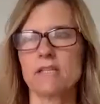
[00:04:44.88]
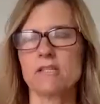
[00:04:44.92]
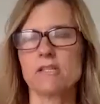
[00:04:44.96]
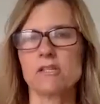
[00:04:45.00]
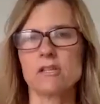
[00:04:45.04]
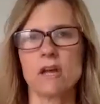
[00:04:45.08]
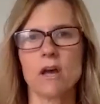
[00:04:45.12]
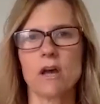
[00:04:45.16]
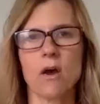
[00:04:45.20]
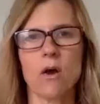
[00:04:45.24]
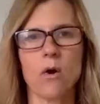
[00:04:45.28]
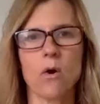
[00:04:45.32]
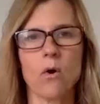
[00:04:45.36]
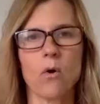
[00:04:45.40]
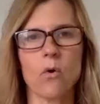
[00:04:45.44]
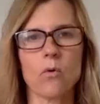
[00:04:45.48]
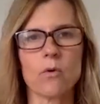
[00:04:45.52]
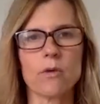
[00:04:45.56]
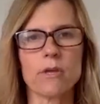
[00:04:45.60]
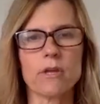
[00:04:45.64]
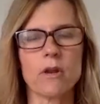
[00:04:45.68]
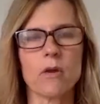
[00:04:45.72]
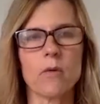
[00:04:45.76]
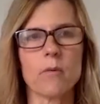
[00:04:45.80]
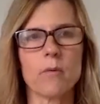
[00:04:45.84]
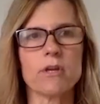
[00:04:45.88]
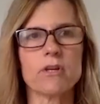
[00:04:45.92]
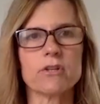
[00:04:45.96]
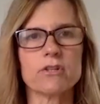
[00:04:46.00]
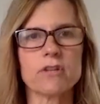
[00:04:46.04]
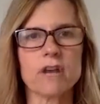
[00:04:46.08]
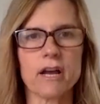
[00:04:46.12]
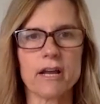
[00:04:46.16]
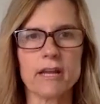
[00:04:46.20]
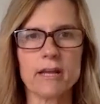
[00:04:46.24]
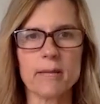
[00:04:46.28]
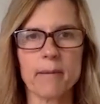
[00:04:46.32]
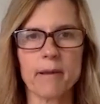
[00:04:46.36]
So, when you're
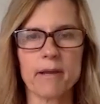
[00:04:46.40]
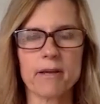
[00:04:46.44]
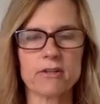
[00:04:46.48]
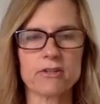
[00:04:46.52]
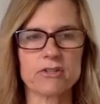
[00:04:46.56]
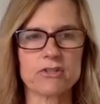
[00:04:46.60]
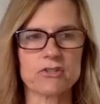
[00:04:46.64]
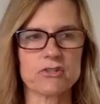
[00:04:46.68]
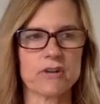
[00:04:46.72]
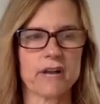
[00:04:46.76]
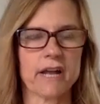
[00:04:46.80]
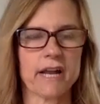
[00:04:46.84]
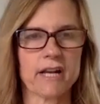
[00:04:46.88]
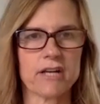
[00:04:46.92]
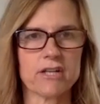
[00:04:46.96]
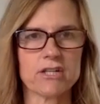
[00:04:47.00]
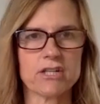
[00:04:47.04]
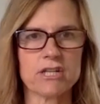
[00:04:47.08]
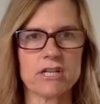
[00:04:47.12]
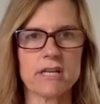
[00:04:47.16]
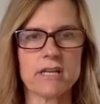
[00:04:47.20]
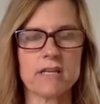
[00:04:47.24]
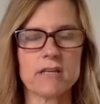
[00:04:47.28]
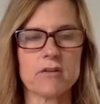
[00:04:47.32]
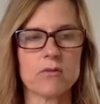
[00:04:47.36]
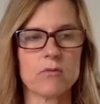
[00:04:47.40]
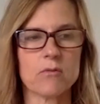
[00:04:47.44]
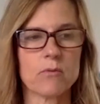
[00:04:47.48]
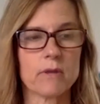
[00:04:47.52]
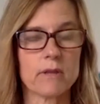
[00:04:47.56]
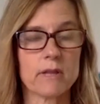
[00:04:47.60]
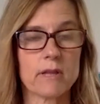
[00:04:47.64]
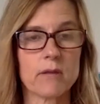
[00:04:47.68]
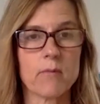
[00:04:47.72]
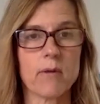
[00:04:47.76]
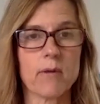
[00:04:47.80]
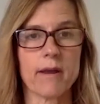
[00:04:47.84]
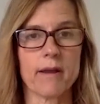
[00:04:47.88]
talking about your strategy, you
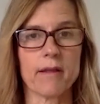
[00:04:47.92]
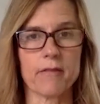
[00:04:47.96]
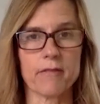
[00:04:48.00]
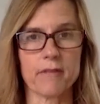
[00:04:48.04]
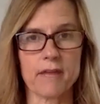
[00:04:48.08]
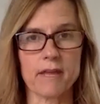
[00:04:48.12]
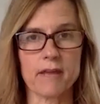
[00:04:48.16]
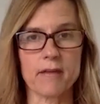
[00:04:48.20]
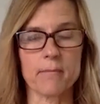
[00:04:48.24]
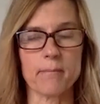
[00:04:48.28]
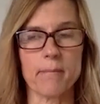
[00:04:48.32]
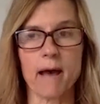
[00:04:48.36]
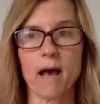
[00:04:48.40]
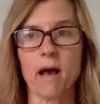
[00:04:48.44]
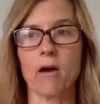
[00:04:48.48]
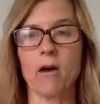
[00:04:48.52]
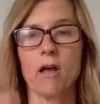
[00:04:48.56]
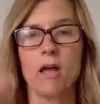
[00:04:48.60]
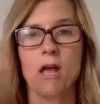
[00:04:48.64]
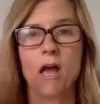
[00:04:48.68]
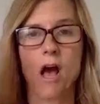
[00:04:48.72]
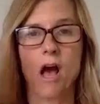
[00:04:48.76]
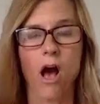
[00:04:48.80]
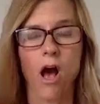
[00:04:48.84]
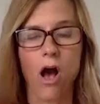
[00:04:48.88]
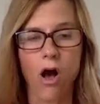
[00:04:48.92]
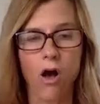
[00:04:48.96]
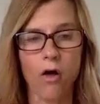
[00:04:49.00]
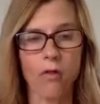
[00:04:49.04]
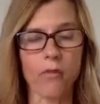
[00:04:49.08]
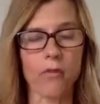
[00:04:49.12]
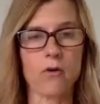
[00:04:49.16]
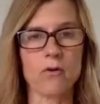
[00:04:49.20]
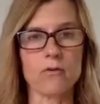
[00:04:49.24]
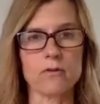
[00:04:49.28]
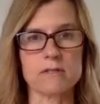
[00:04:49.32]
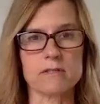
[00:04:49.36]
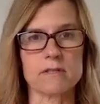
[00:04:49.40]
really want to think about all
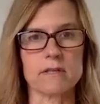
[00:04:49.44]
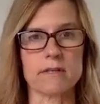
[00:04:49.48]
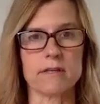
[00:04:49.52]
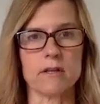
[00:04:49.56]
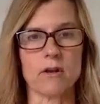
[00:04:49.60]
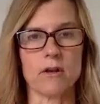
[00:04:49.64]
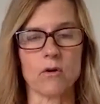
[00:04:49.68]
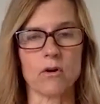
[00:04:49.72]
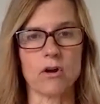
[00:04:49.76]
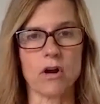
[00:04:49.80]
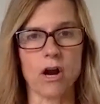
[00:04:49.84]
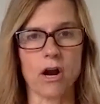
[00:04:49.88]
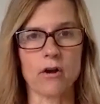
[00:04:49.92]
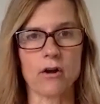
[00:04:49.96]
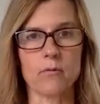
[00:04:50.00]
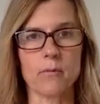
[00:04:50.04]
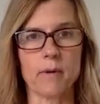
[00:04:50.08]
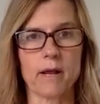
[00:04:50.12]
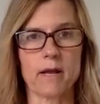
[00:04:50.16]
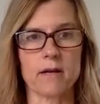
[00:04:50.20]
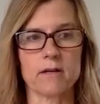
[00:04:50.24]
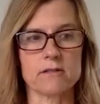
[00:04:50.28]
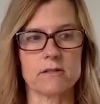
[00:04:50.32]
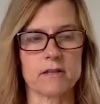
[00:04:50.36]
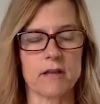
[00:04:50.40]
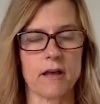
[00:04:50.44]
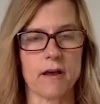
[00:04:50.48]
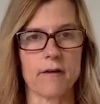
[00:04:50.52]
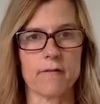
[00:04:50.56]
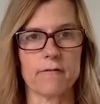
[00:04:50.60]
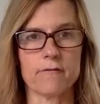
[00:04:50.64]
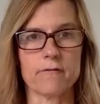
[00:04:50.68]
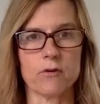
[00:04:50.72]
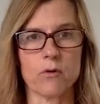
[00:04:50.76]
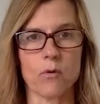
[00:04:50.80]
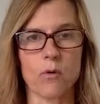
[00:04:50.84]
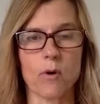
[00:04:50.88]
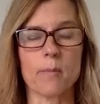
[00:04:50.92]
those, guardrails of
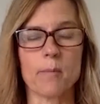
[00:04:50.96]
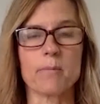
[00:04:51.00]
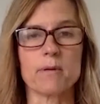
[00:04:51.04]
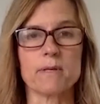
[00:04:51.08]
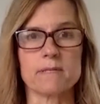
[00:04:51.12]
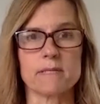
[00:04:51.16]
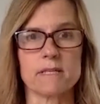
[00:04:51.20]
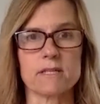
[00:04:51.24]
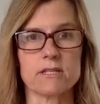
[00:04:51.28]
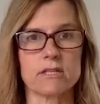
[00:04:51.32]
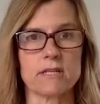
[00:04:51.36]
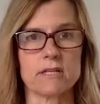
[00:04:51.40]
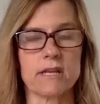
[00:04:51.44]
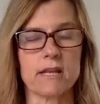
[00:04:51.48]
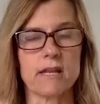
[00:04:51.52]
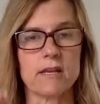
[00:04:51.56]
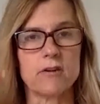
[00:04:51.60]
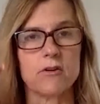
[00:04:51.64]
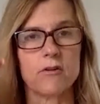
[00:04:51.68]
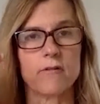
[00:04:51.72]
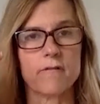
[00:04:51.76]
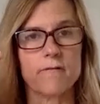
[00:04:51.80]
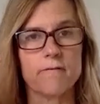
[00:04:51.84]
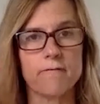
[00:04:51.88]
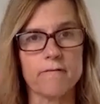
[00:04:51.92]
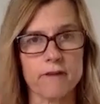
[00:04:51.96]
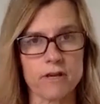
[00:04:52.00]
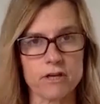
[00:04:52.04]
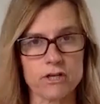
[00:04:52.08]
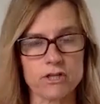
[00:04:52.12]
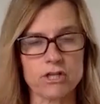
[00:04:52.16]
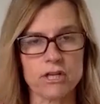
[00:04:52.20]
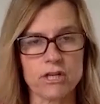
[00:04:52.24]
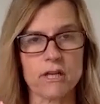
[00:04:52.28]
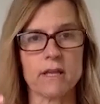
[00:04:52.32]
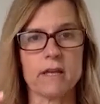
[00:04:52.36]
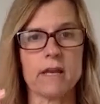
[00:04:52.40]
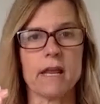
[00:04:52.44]
your positioning, your
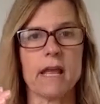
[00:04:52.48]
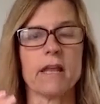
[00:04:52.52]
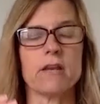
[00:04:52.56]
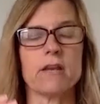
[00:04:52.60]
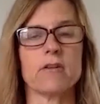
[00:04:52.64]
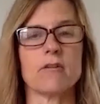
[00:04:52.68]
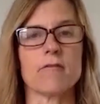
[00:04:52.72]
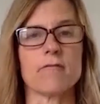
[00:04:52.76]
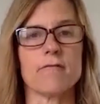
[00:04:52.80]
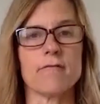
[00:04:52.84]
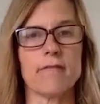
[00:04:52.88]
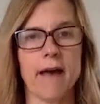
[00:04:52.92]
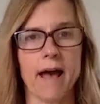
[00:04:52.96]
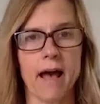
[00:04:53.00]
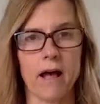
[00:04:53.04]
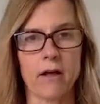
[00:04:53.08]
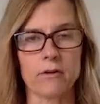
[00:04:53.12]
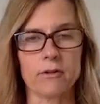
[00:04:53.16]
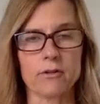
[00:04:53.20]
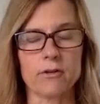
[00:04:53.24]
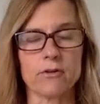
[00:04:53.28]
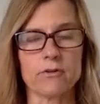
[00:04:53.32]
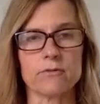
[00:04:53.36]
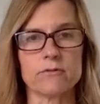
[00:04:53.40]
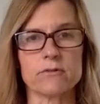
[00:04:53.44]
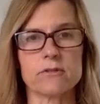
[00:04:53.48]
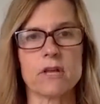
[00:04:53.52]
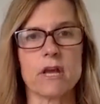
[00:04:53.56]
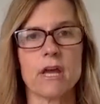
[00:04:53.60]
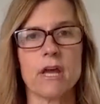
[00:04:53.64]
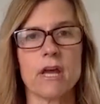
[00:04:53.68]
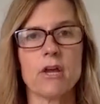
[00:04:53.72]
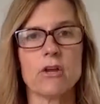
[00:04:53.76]
vision and your values,